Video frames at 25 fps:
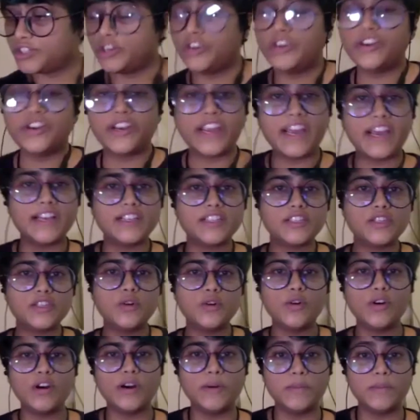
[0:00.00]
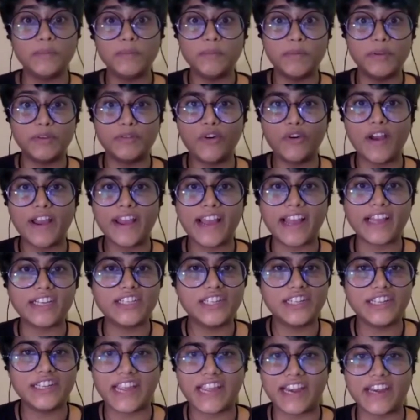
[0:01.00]
Sure, yeah. So before I
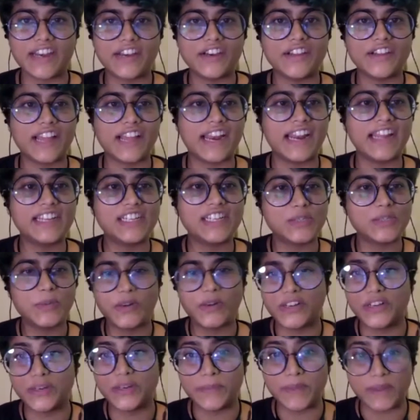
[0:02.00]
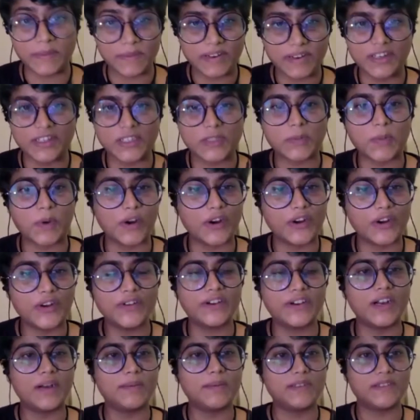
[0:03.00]
actually get into that, I just wanted to maybe respond
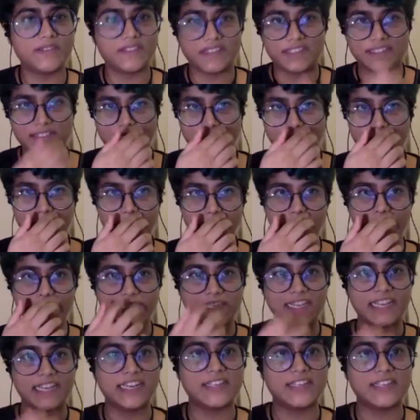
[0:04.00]
to a couple of things that Trueman